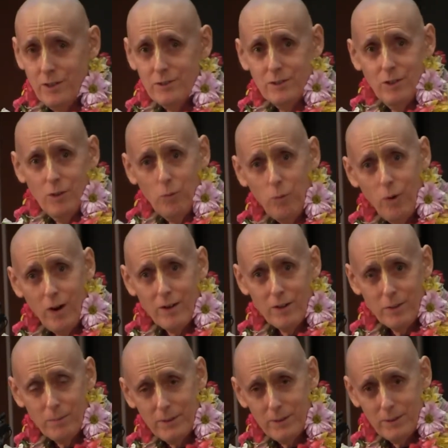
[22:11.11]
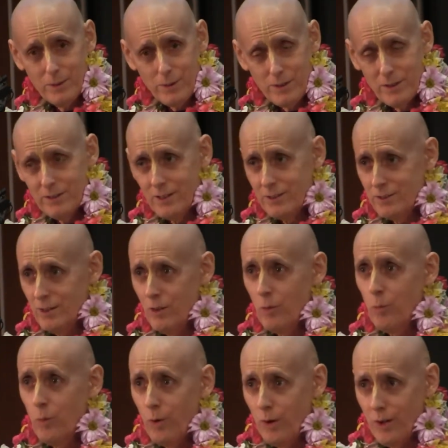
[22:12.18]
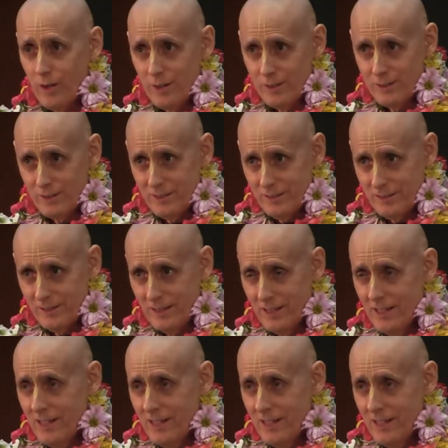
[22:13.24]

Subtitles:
there's no water pollution, there's no wars.